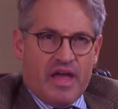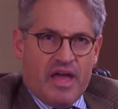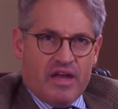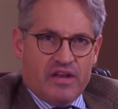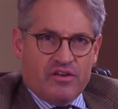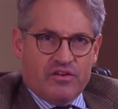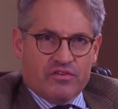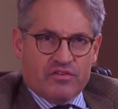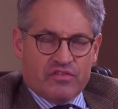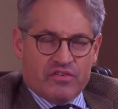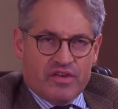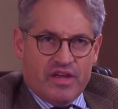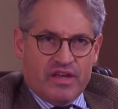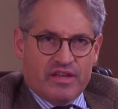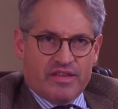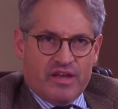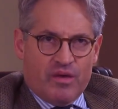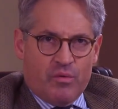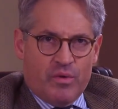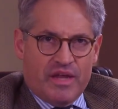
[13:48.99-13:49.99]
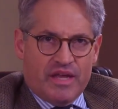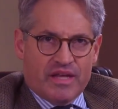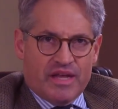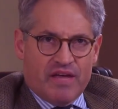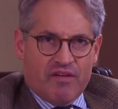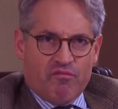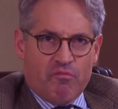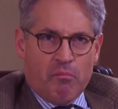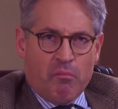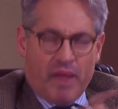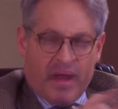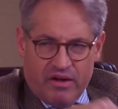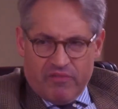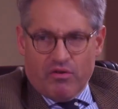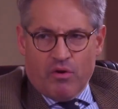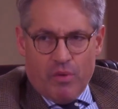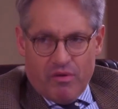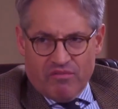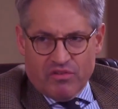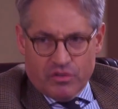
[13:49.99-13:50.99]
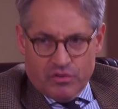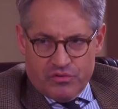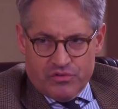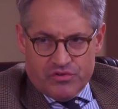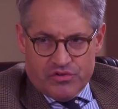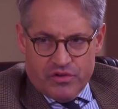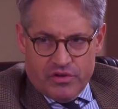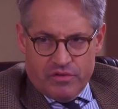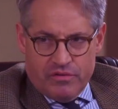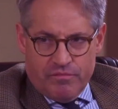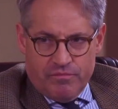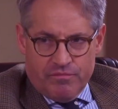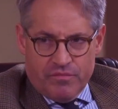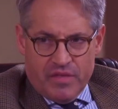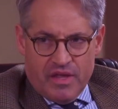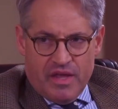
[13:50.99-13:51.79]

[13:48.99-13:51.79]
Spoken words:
and you're saying that we can have microevolution